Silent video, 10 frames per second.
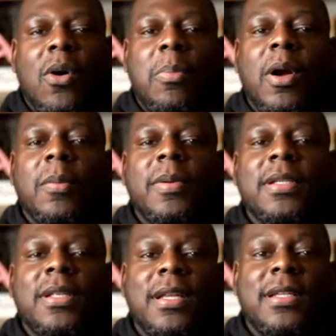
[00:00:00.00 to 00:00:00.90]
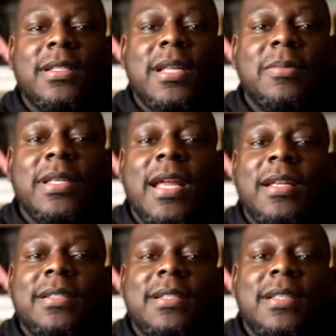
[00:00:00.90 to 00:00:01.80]
purpose, and
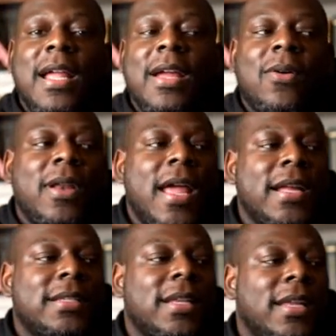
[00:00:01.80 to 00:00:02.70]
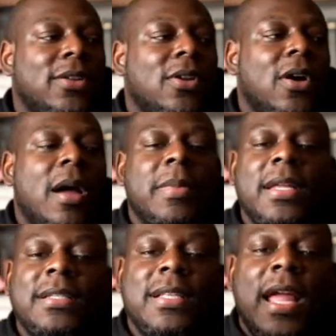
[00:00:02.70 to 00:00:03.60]
sometimes just like on accident.
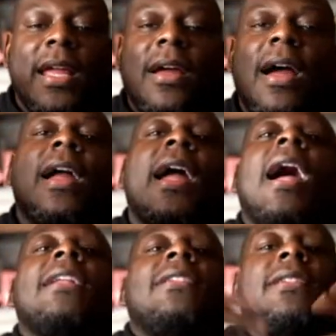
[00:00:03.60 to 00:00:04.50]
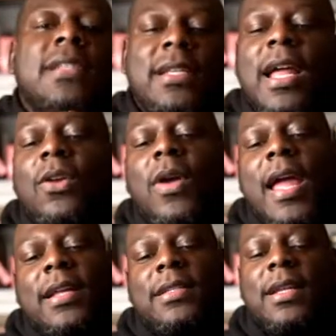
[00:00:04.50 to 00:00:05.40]
It's like unconsciously, not on
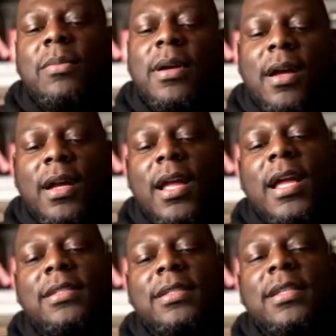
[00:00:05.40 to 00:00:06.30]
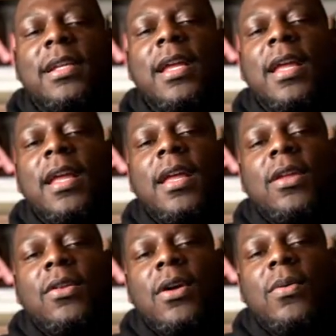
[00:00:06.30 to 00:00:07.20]
accident, but unconsciously.
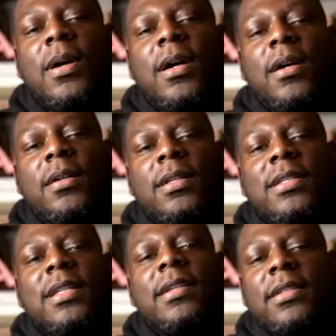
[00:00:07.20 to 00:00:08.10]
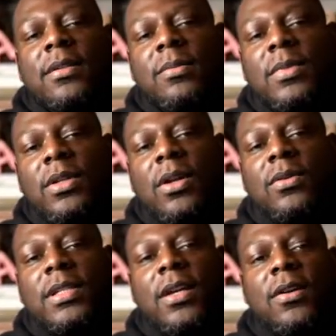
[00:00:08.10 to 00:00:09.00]
The system,
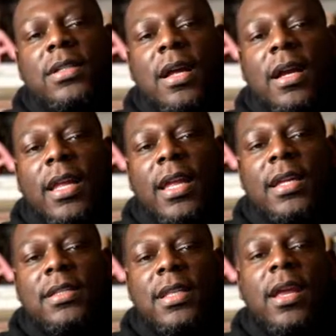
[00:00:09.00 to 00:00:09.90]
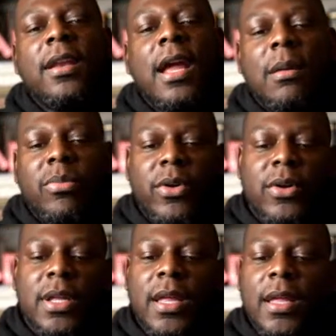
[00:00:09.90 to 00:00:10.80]
tells our kids that they're not
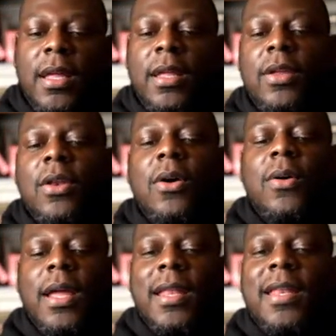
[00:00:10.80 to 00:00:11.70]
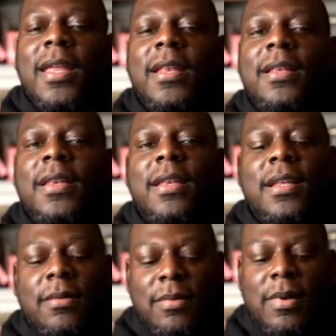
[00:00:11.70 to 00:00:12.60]
brilliant. And
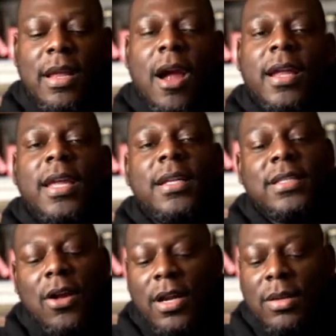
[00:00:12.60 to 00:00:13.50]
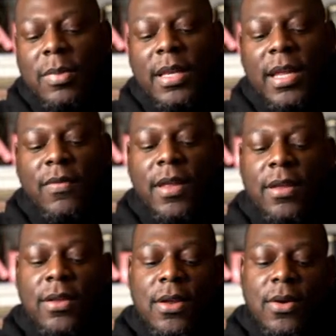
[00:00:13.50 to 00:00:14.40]
then our kids start to believe it.
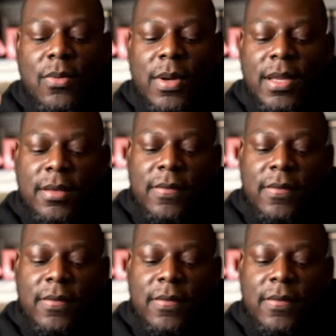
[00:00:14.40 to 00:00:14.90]
When